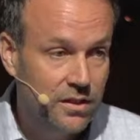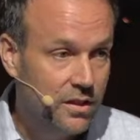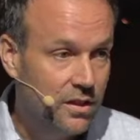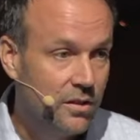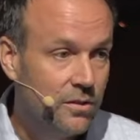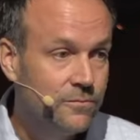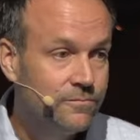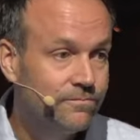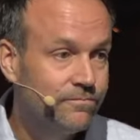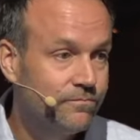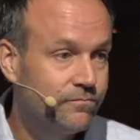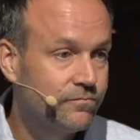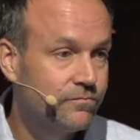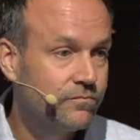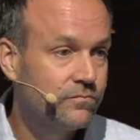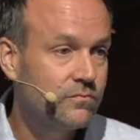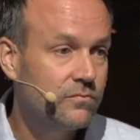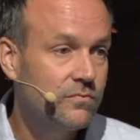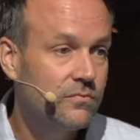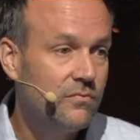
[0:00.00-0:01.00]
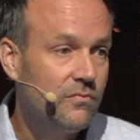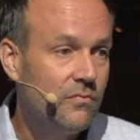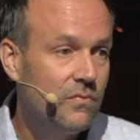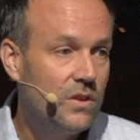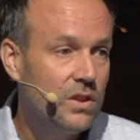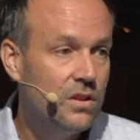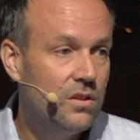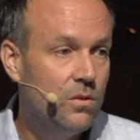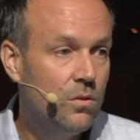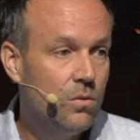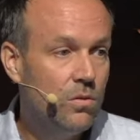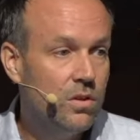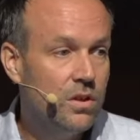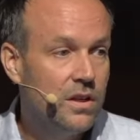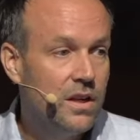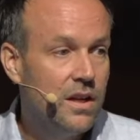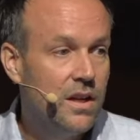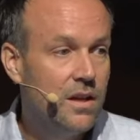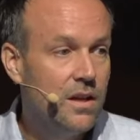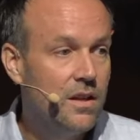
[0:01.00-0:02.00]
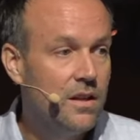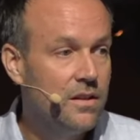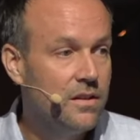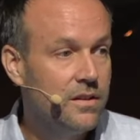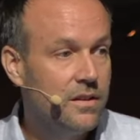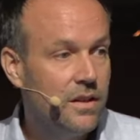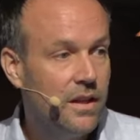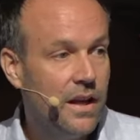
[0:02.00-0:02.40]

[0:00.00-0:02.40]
know. Or